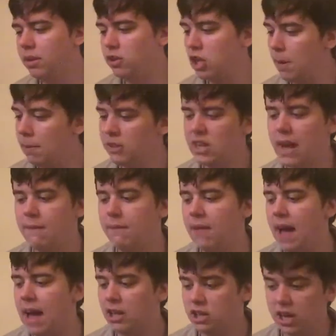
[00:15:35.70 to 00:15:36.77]
Jumpin' Jack
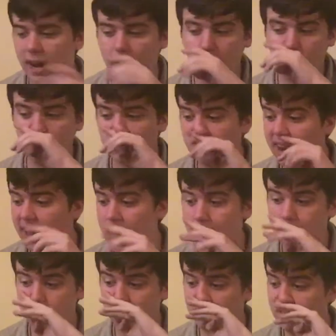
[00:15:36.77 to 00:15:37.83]
Flash, Carol, Stray
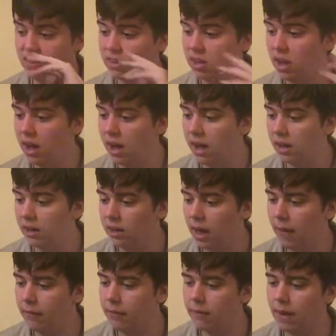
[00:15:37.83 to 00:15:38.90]
Cat Blues,
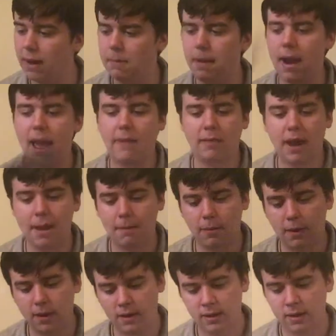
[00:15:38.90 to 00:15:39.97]
Love in Vain, Midnight
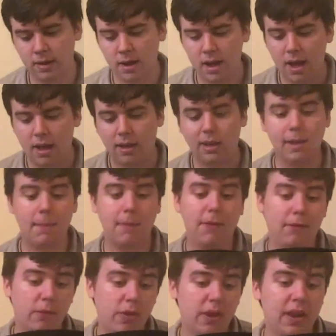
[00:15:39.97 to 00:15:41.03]
Rambler,
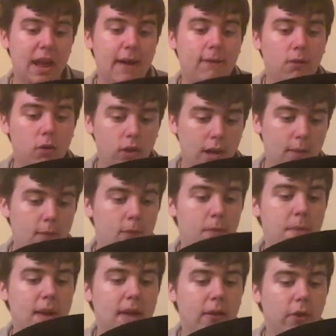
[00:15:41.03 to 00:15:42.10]
Sympathy for the Devil, Live With
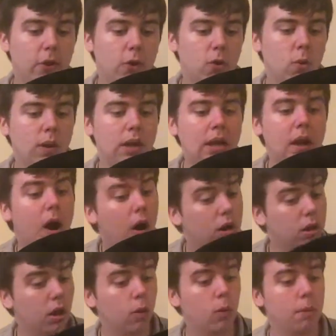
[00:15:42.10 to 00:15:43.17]
Me, Little Queenie,
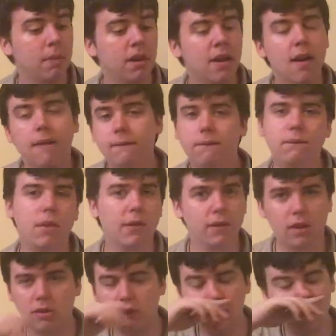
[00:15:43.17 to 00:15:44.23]
Honky Tonk Woman, The
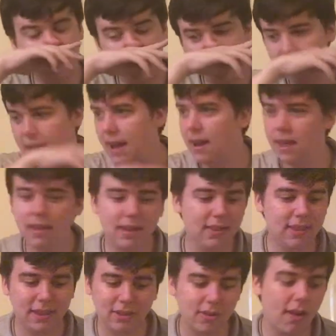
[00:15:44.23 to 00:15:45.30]
Street Fighter Man.
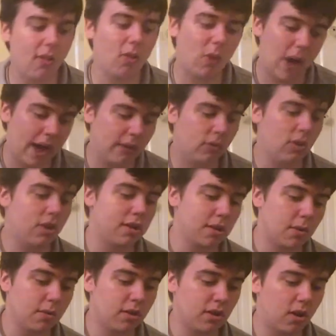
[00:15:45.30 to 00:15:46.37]
There's a lot of good
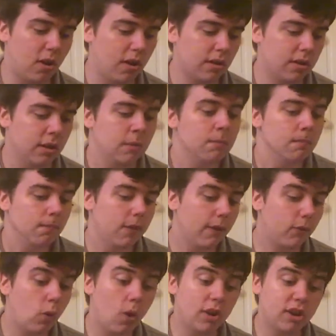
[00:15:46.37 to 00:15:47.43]
Stone songs.
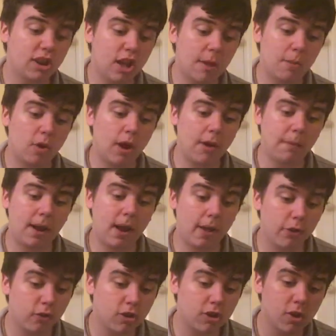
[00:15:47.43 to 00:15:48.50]
Of course, some are on my
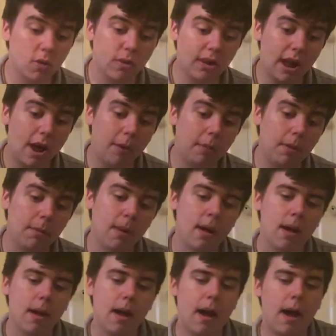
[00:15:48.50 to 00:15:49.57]
other Stones album,
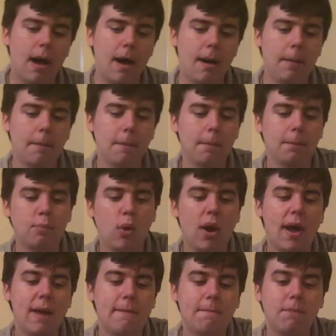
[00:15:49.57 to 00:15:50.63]

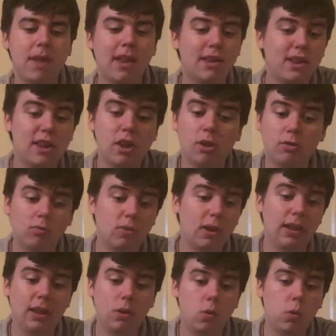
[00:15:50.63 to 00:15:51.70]
but it's still
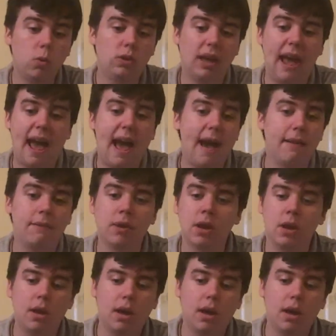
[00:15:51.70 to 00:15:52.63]
really cool to have.